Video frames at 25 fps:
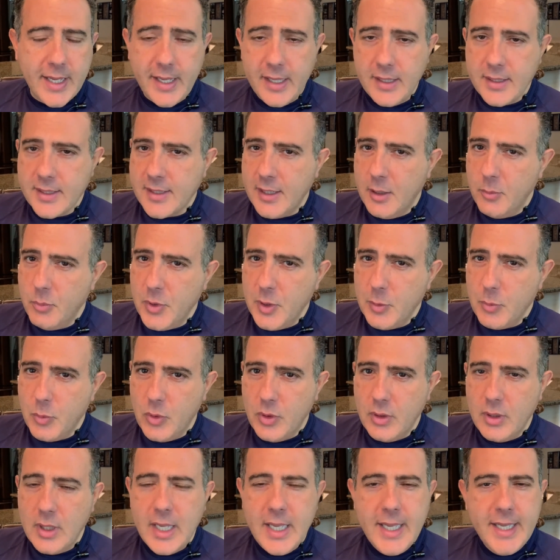And some
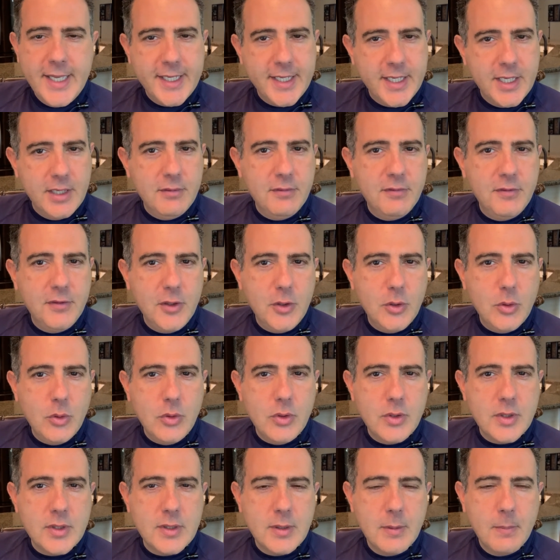people
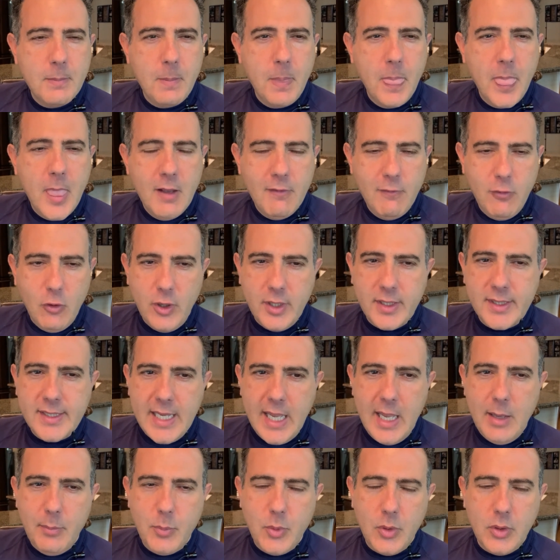confuse, for
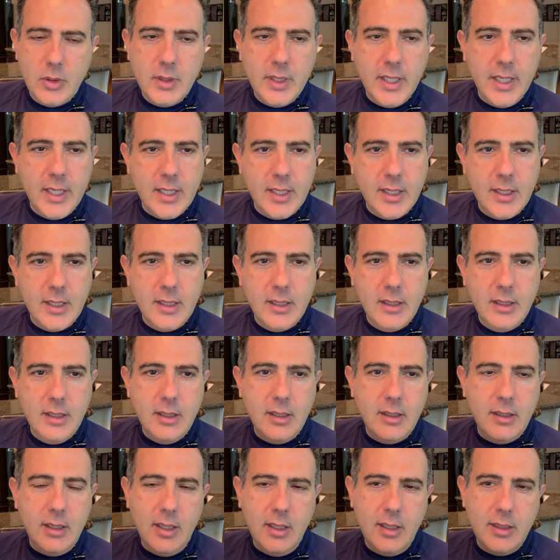example,
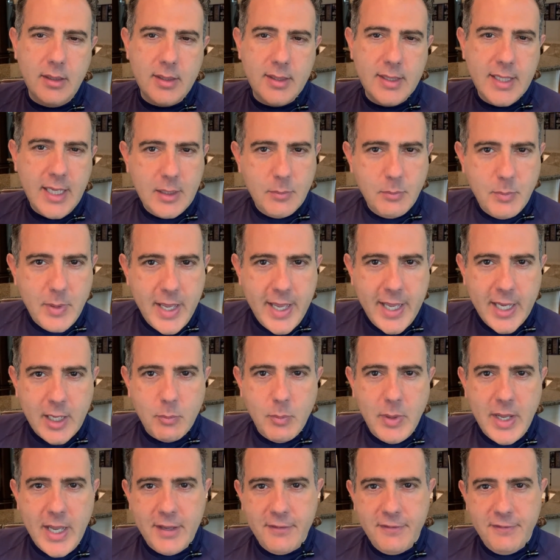a setback
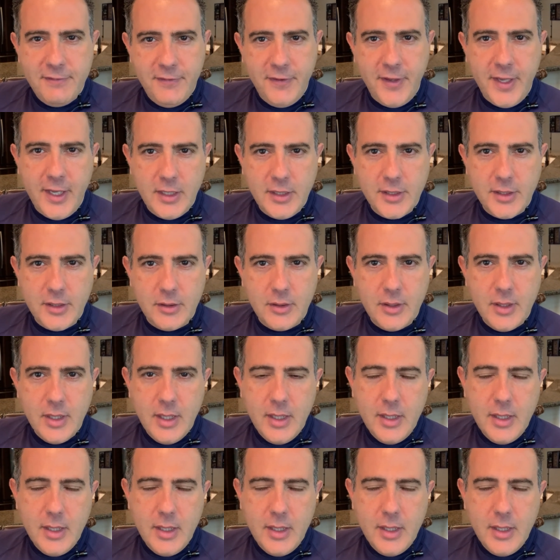by failure.